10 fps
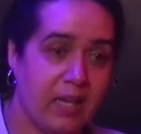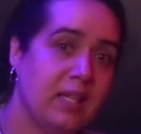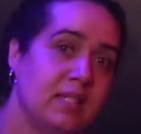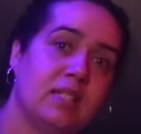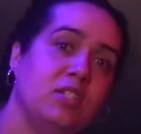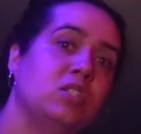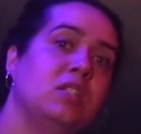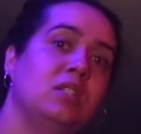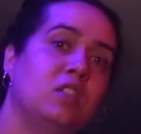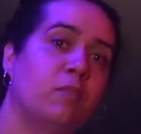
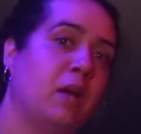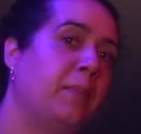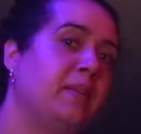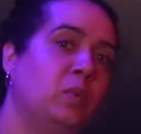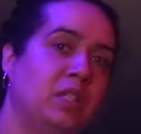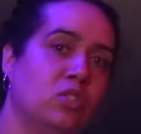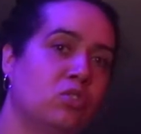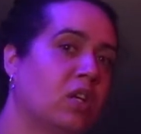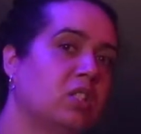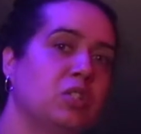intentions of purpose with
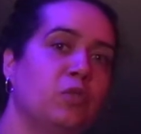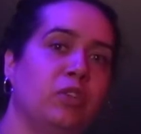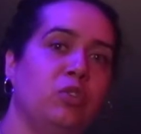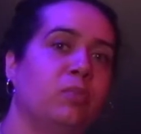instructions for you